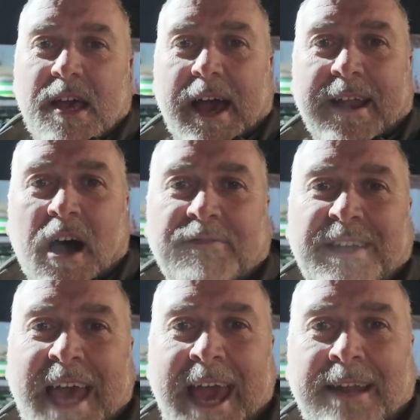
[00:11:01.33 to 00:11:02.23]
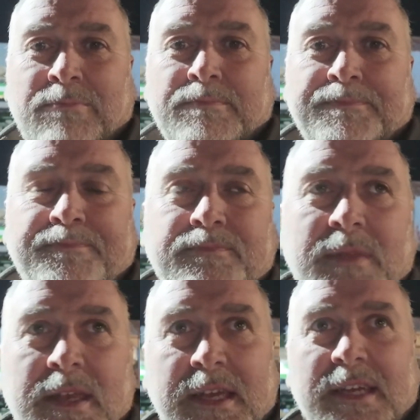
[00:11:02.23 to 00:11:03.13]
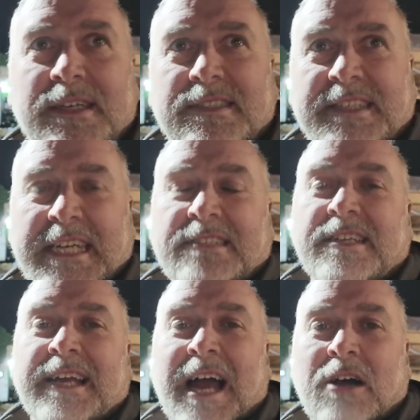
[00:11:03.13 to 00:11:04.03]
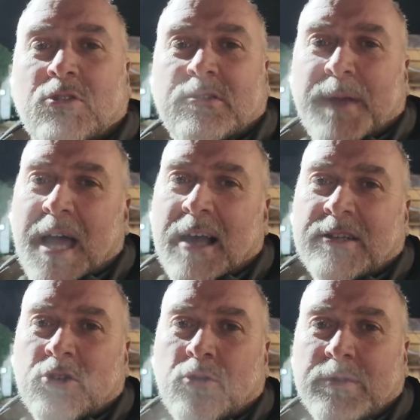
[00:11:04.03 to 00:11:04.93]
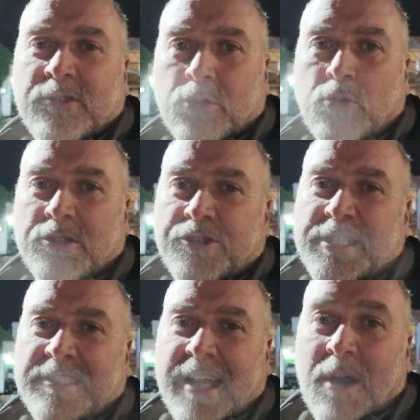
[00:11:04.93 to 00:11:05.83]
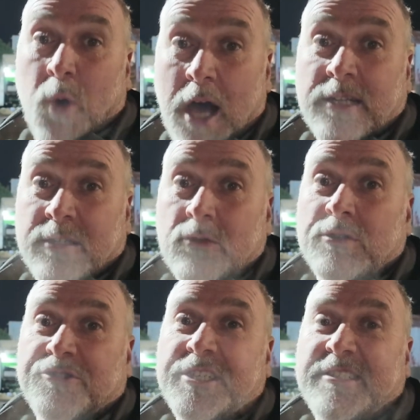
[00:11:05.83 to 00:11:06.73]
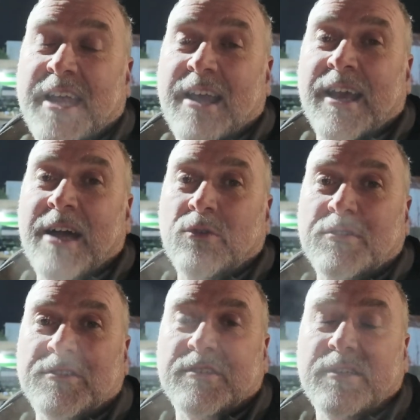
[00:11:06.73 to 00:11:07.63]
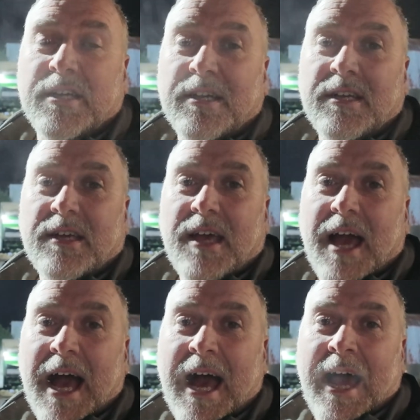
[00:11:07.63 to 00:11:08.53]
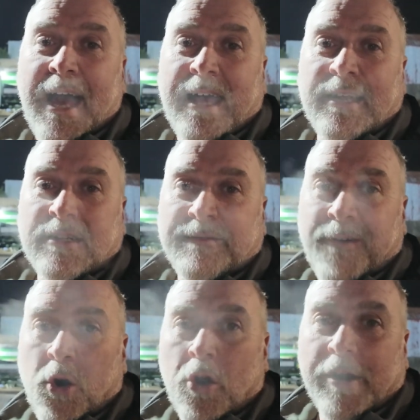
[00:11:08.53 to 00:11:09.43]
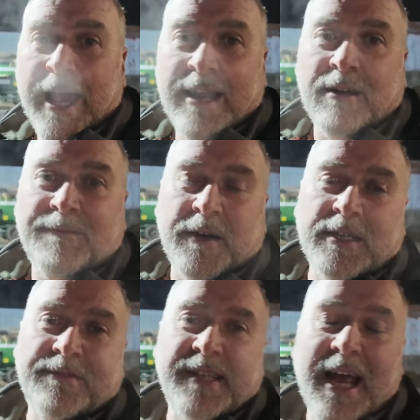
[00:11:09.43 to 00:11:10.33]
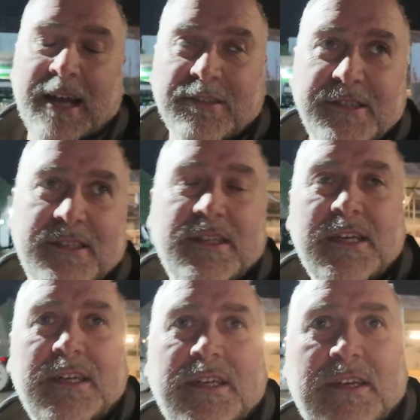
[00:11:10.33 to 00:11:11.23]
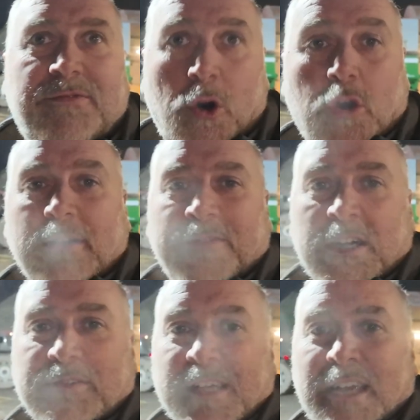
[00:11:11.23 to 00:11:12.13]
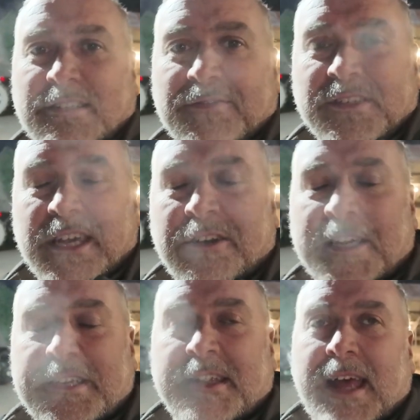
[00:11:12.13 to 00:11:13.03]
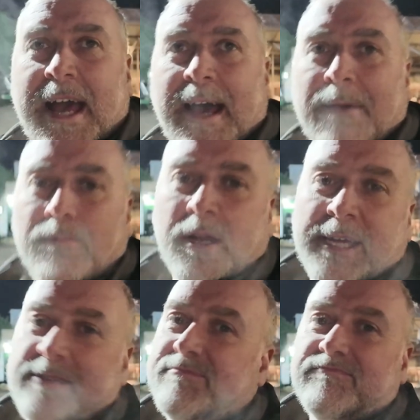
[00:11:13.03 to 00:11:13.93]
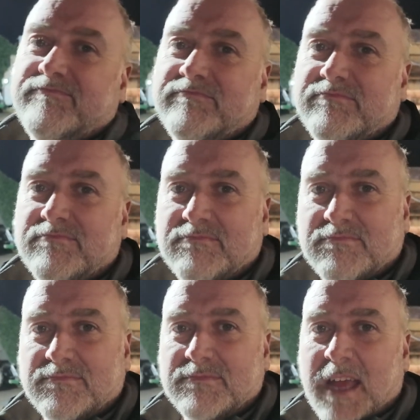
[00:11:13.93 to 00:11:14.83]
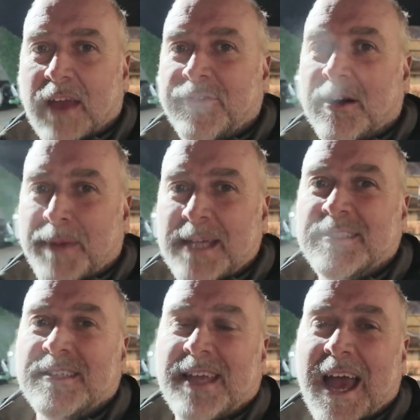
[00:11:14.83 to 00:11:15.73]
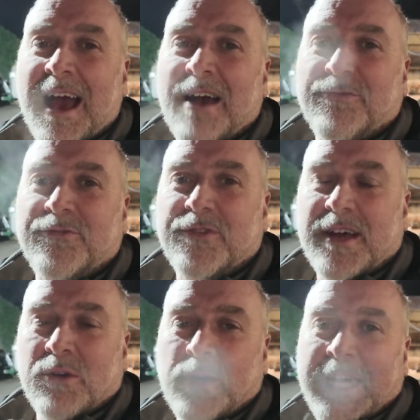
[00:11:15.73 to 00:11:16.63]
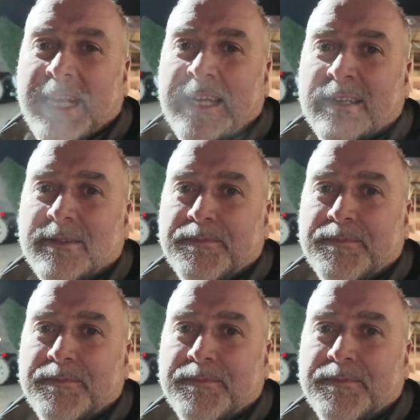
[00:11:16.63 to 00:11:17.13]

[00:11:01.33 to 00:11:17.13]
and of the 10 of them, 6 of the cows belonging to them was 2 and 3 star, 1, 2 and 3 star cows, and the 4 then are 5 stars, 4 and 5 stars, I can say, right? Like, if your best calf a weaning